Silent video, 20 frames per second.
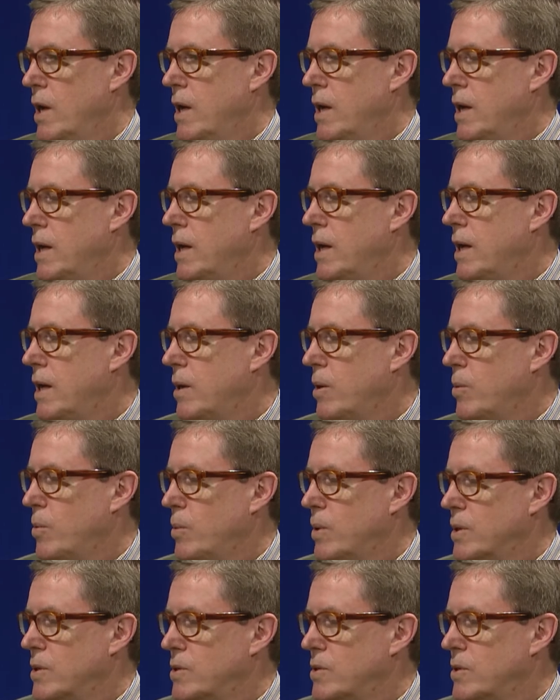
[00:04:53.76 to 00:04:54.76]
he
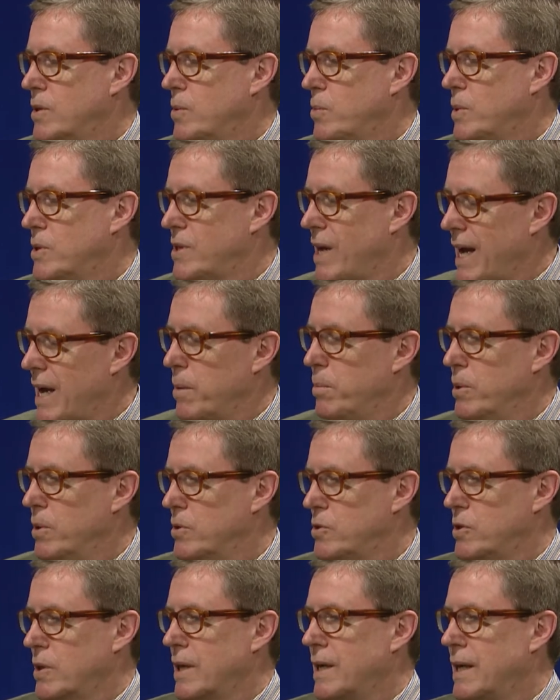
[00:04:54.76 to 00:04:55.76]
was able
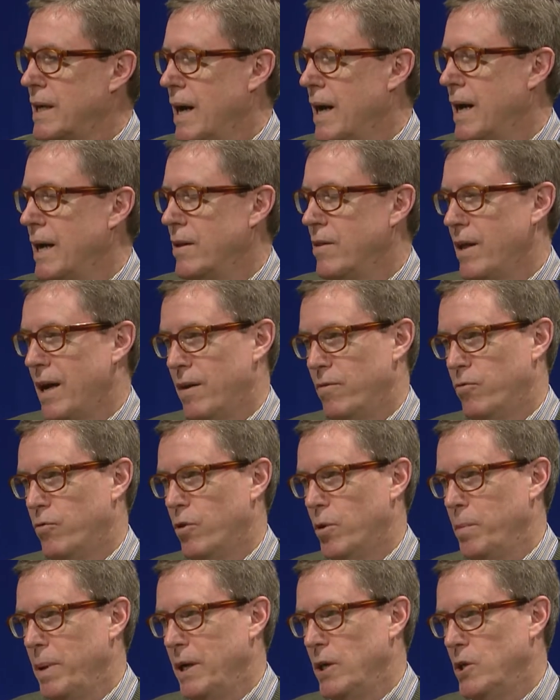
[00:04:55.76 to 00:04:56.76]
to guide that
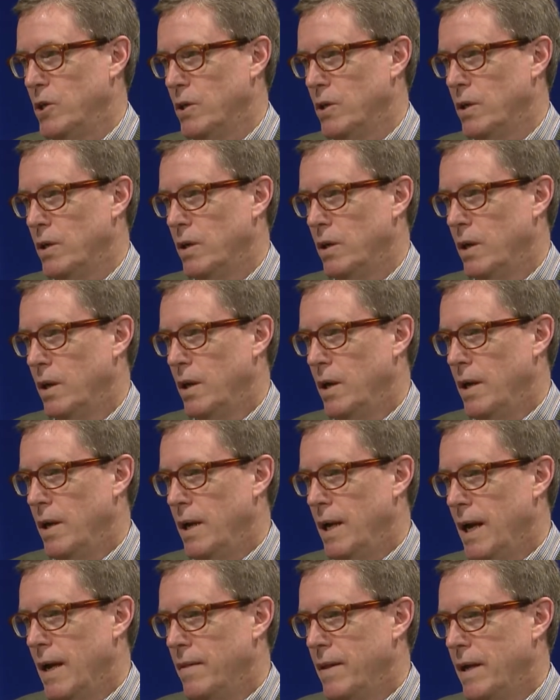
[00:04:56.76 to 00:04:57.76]
formation
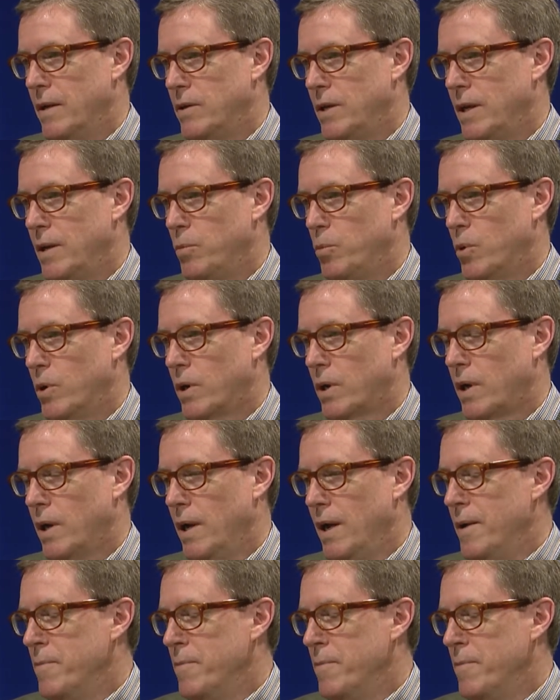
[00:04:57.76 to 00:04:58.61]
and that teamwork.